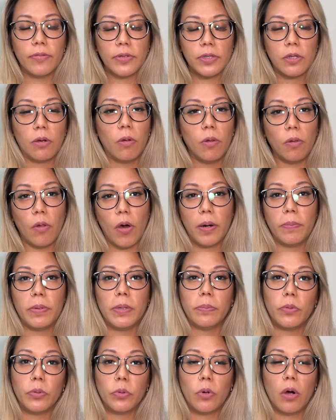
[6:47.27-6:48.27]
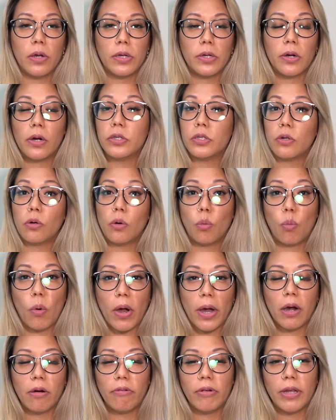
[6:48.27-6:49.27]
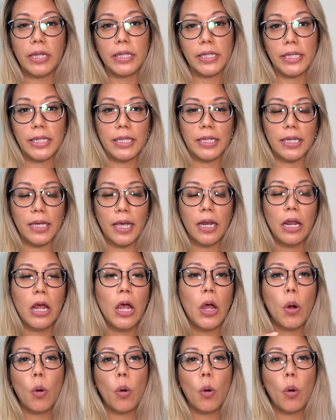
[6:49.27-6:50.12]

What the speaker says: So a lot of people are aware of it and see it,